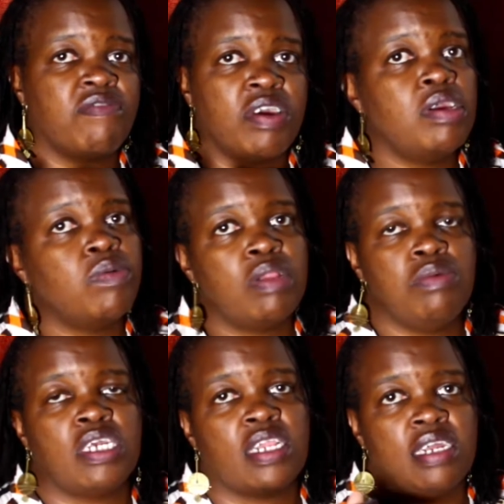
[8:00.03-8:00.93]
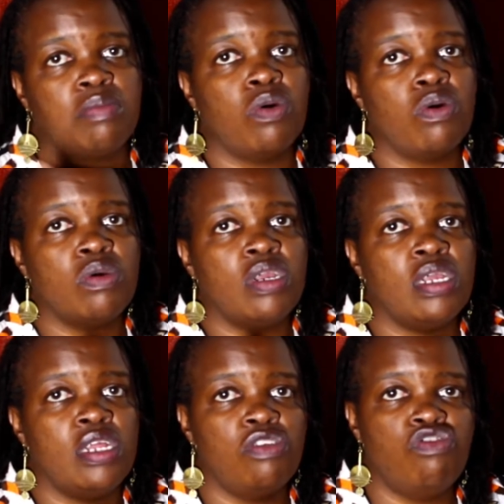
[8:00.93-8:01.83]
very well, which I'll get more
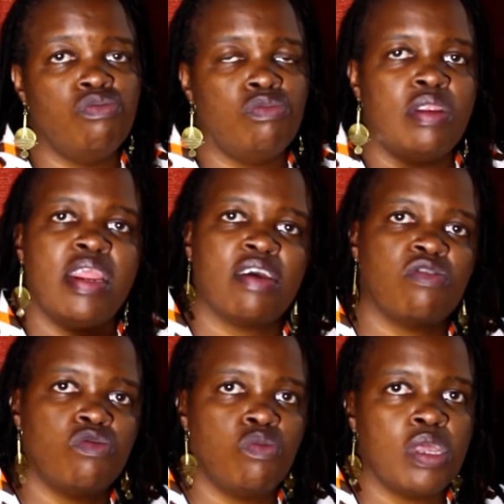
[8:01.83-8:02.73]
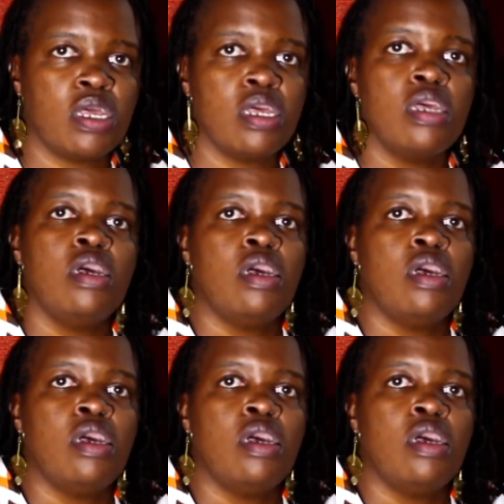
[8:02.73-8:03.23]
into next week.